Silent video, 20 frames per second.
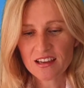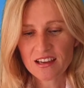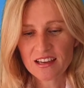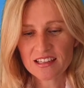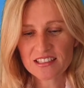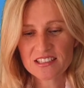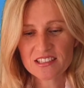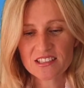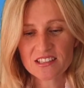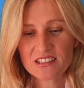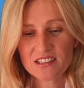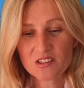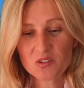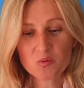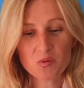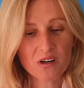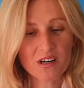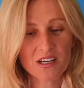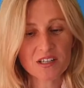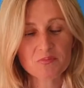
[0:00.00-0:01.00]
as
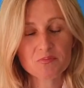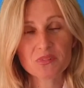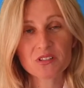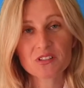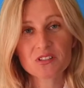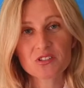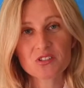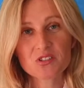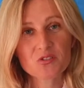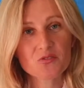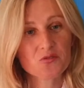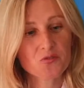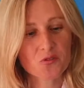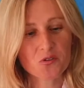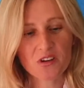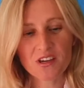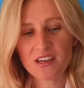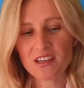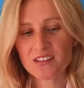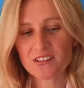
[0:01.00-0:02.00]
requirements
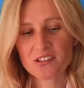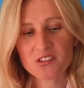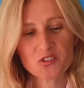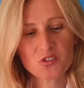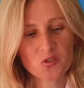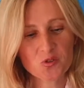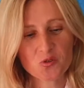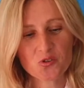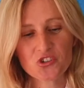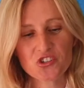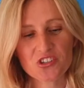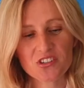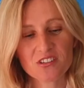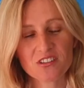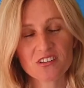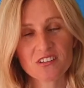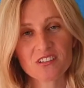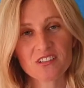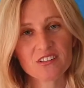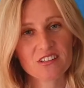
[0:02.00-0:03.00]
for any
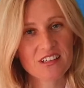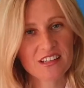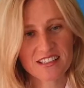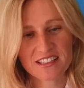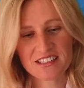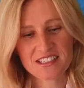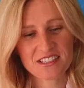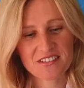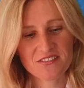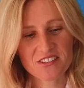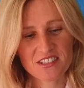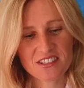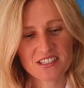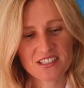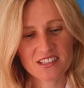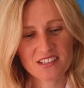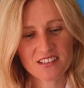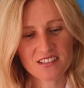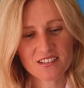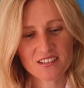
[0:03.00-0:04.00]
social
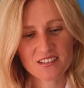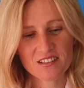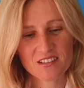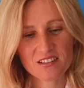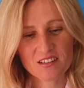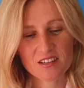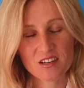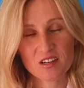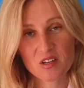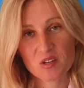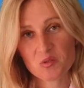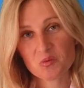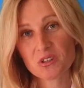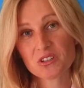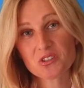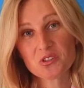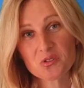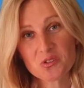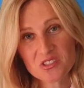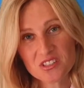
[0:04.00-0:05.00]
activity.
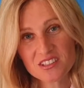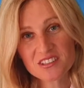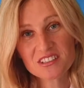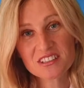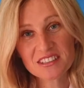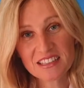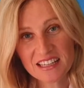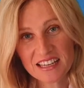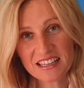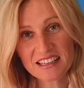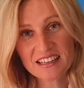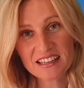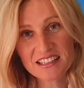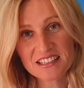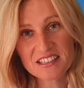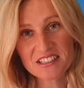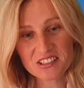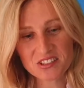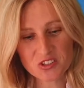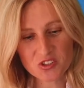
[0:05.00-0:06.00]
When you sit in a
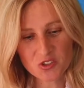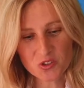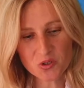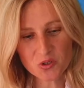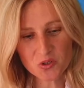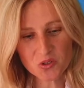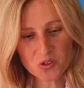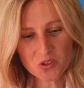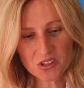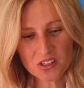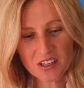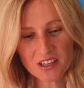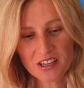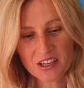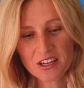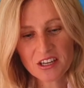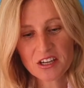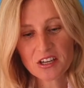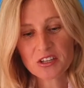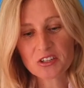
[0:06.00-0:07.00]
class in school,
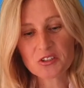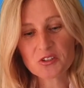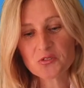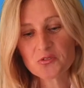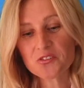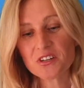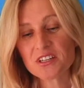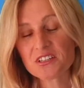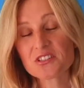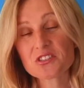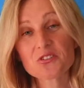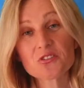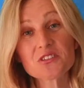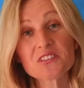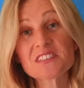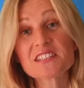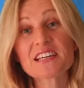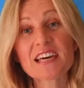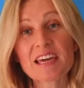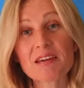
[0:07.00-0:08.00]
you face
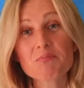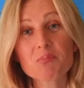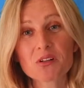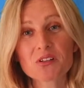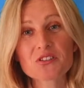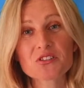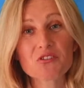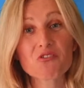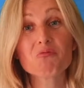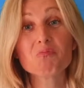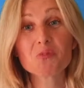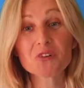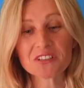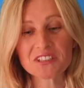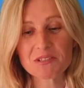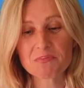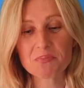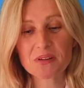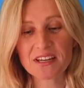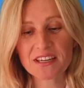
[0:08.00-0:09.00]
not tables of
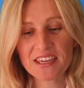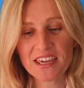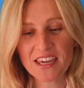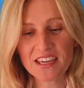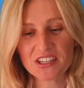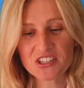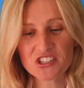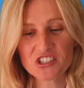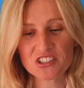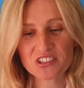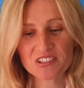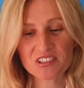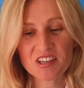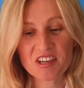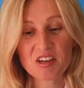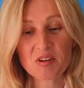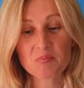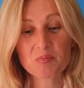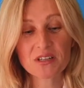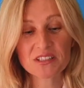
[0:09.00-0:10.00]

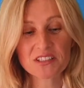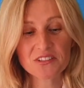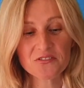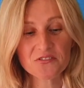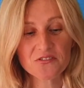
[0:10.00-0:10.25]
multiplication, but a